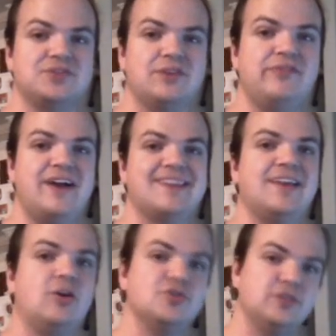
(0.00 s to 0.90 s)
effect
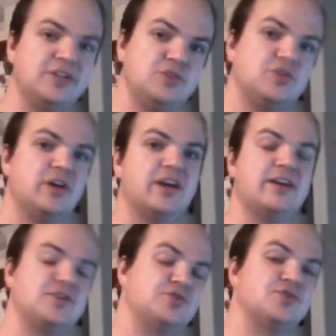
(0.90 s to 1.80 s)
that also lets you tuck an
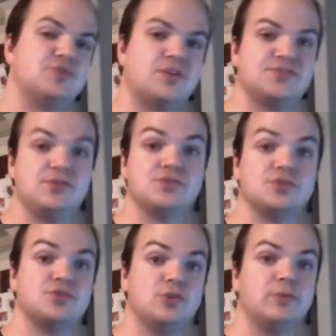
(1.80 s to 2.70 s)
extra source. Those are
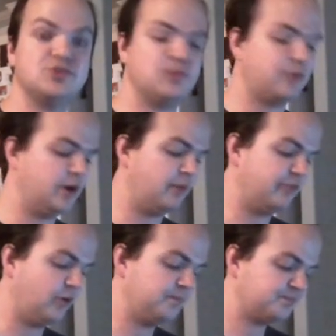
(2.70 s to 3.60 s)
super, super
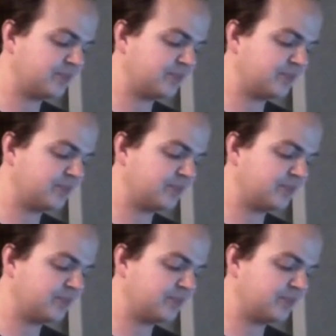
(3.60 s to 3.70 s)
helpful.